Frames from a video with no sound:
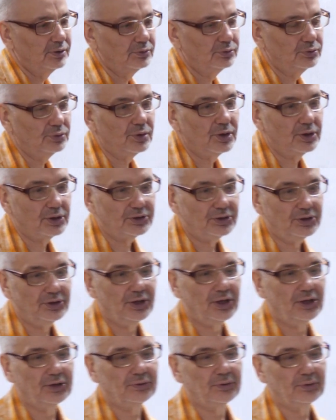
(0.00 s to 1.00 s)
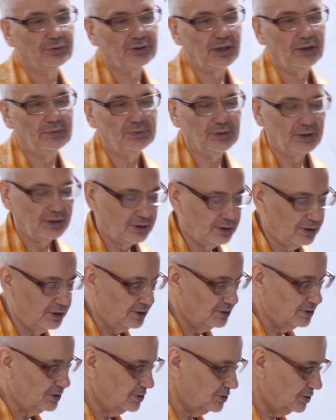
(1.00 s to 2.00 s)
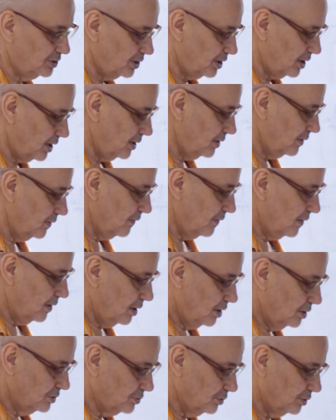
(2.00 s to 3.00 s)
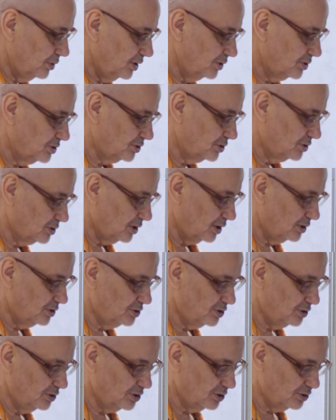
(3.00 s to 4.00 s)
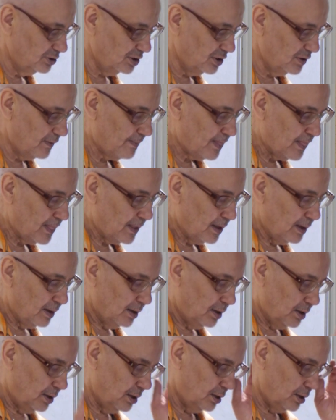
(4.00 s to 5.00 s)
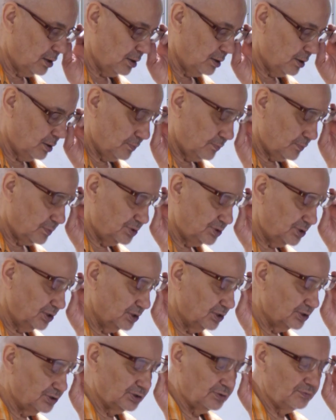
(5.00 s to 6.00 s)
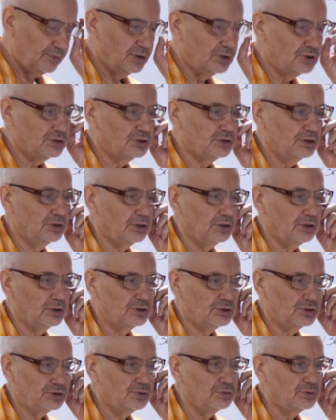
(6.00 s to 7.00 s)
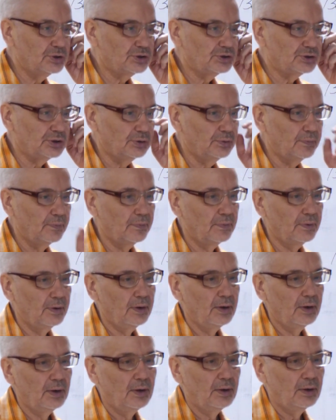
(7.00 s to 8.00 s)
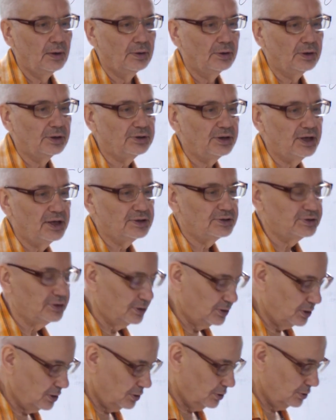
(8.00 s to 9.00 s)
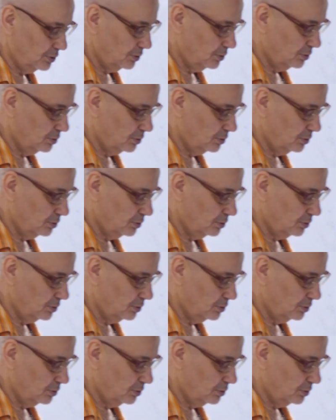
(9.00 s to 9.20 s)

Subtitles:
two coordinate or something. Let us try. So let's consider the things which Stewardson noticed and